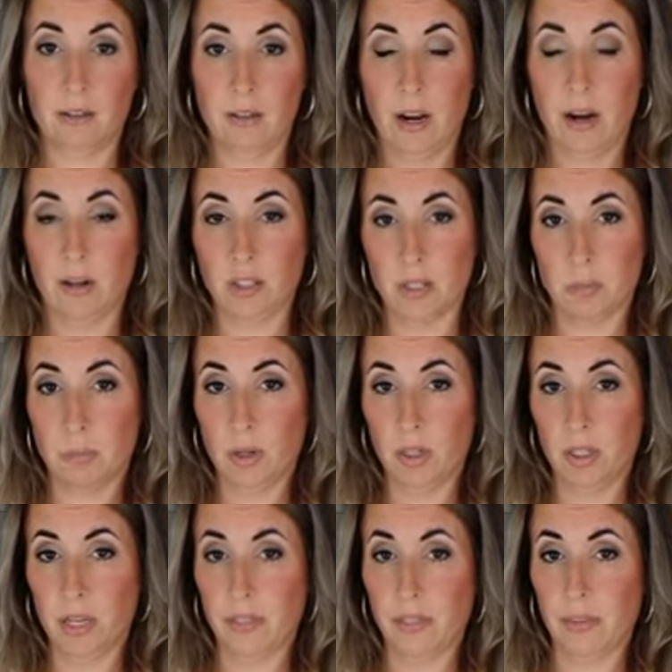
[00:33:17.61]
I just
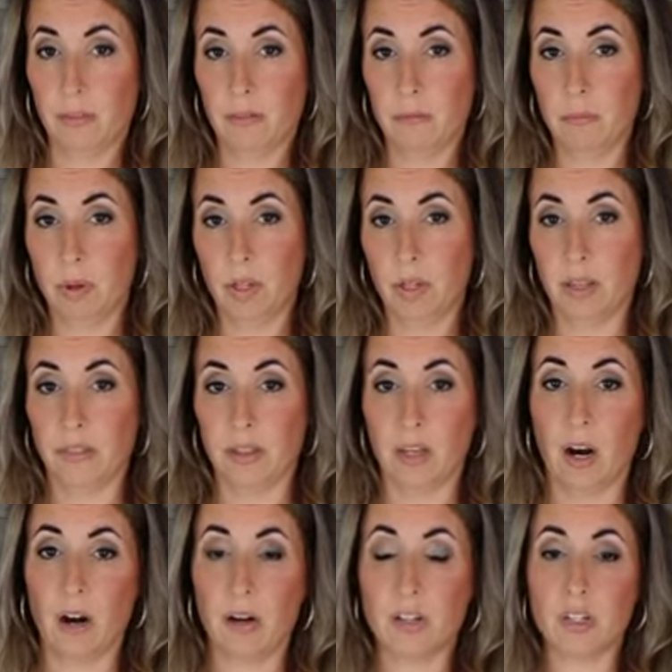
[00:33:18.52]
pulled on, pulled on the
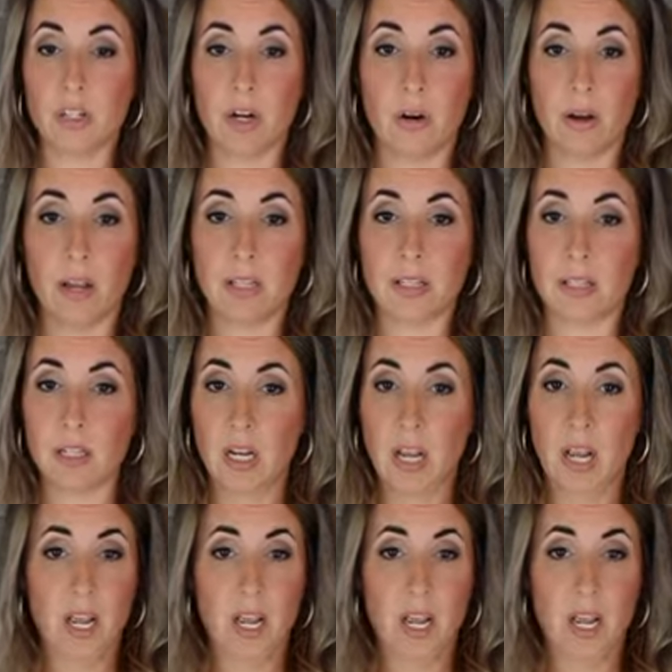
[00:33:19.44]
yarn. So it's,